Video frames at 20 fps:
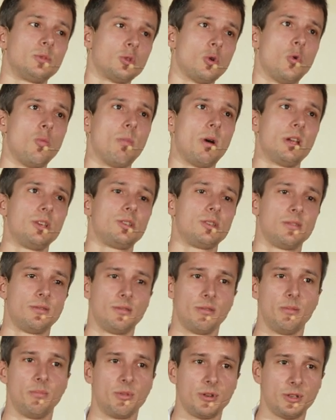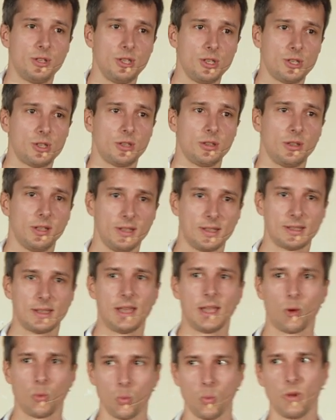so much as the repartition, it's
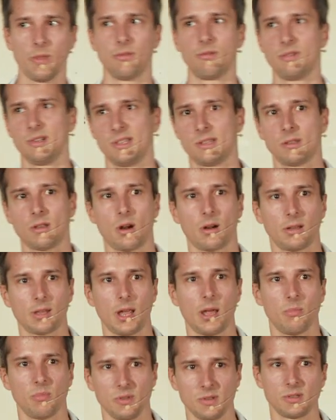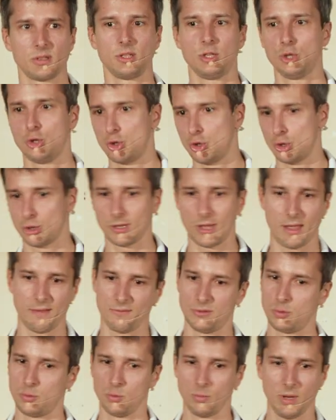like when the restart happens, you just
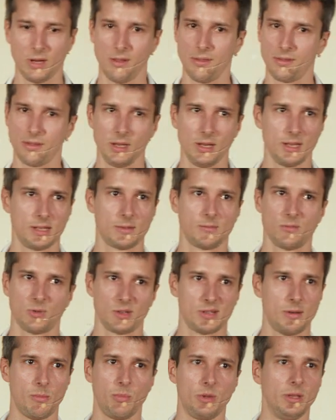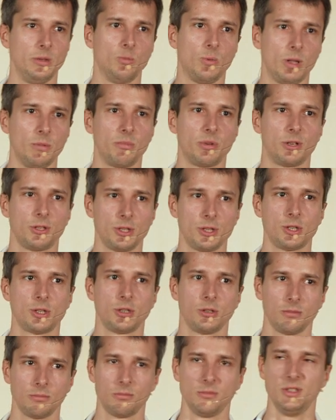have too many things, for example, in one
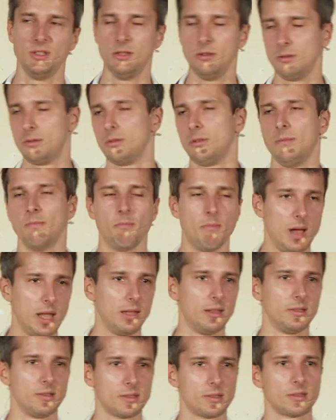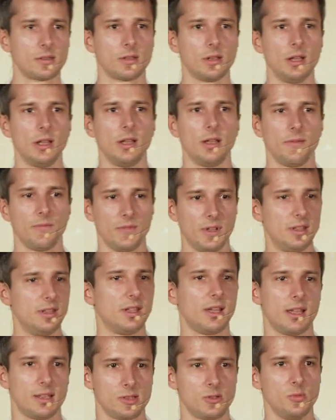partition due to imbalance that
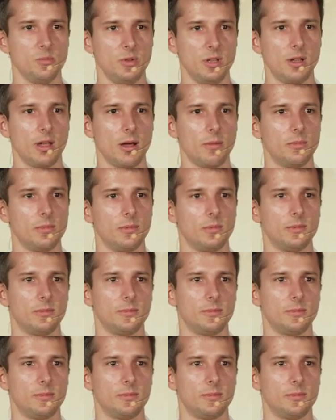it has to pick up.